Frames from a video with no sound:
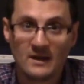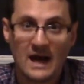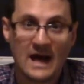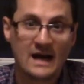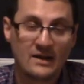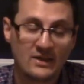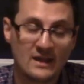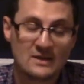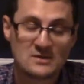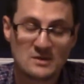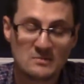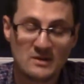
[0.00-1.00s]
I think
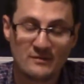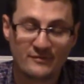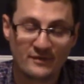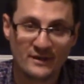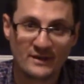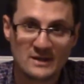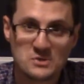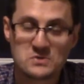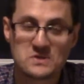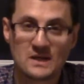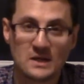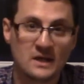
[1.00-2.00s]
it's going to be a fun,
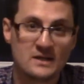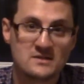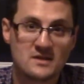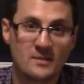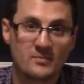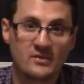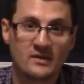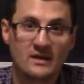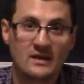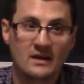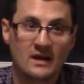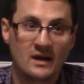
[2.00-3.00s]
interesting concept.
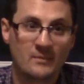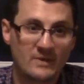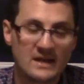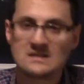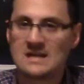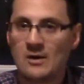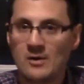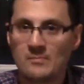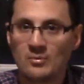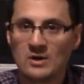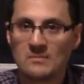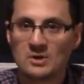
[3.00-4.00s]
That's how I
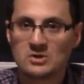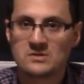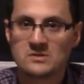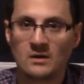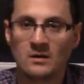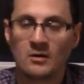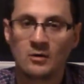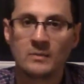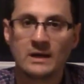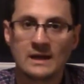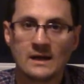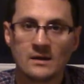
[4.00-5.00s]
pretty much start all
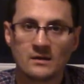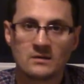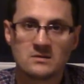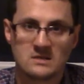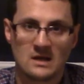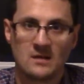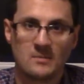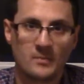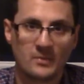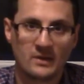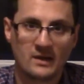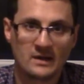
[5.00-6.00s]
my characters. I come up
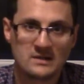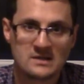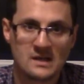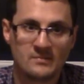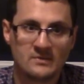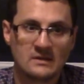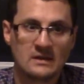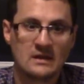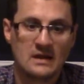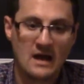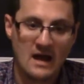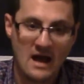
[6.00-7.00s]
with a concept,
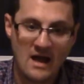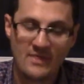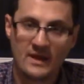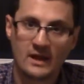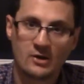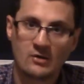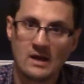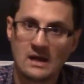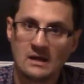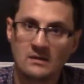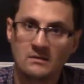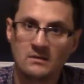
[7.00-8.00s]
and then I create
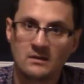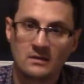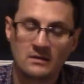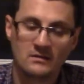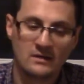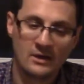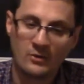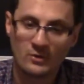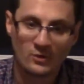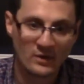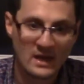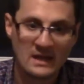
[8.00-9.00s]
it. I don't
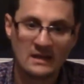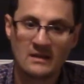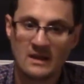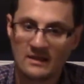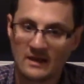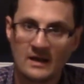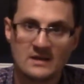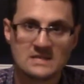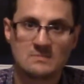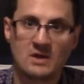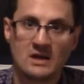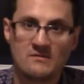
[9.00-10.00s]
create it, then the
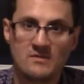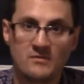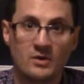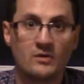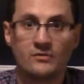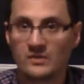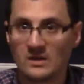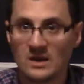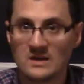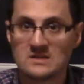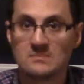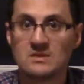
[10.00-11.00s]
concept kind of evolves. The
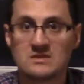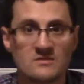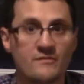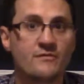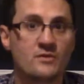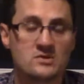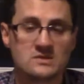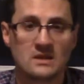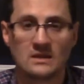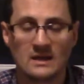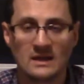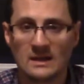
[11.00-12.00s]
concept is the first
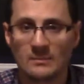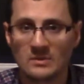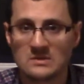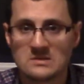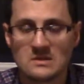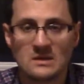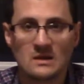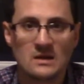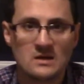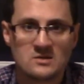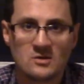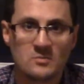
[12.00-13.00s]
thing that happens.
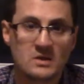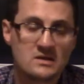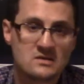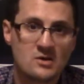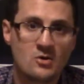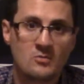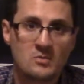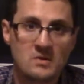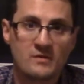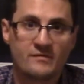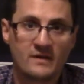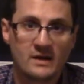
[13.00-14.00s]
So because I know I'm going to be
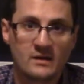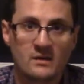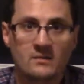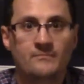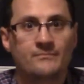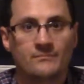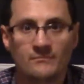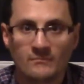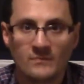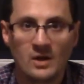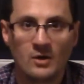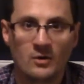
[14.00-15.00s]
a fighter,
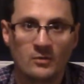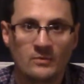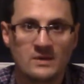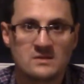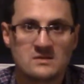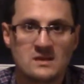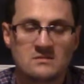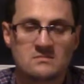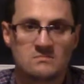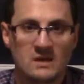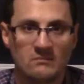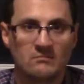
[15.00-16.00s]

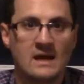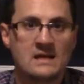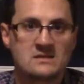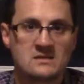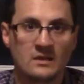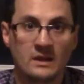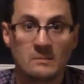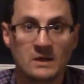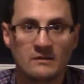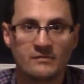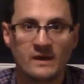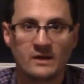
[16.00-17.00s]
that's the
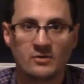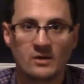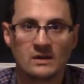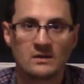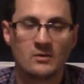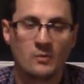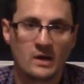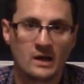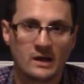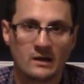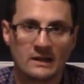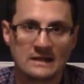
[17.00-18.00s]
limiting factor right there, what
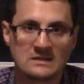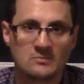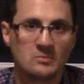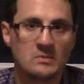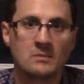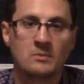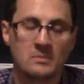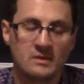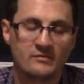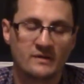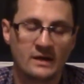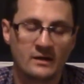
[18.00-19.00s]
kind of class I'm going to be. I'm going to be a
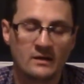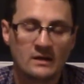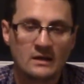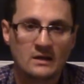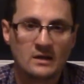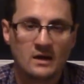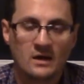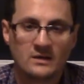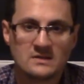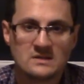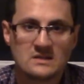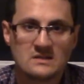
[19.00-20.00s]
fighter.
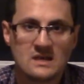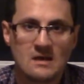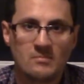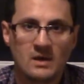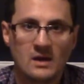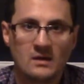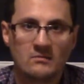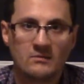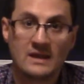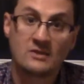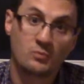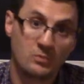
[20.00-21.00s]
Because in this campaign,
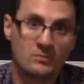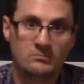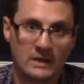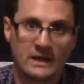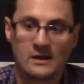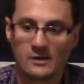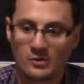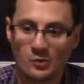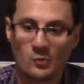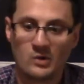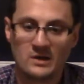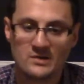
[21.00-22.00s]
that's what my character
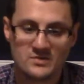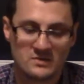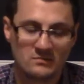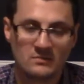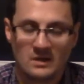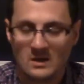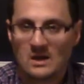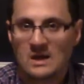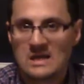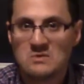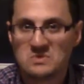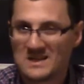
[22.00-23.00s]
was, and
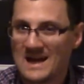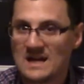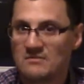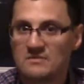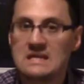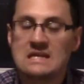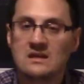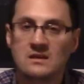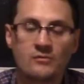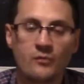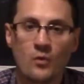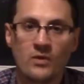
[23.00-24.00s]
he was kind of
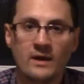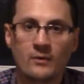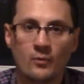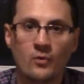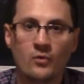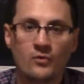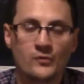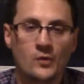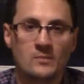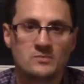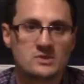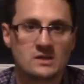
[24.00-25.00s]
needed for that role, so
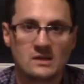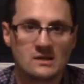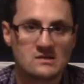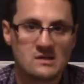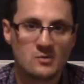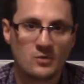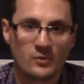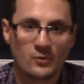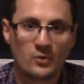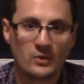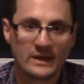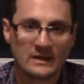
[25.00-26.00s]
I'm just going to continue with the
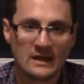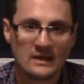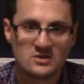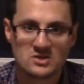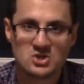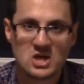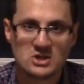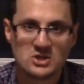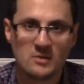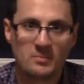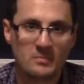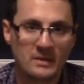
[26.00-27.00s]
role like that, just change it
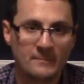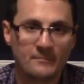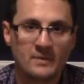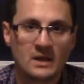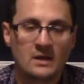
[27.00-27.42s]
up a bit.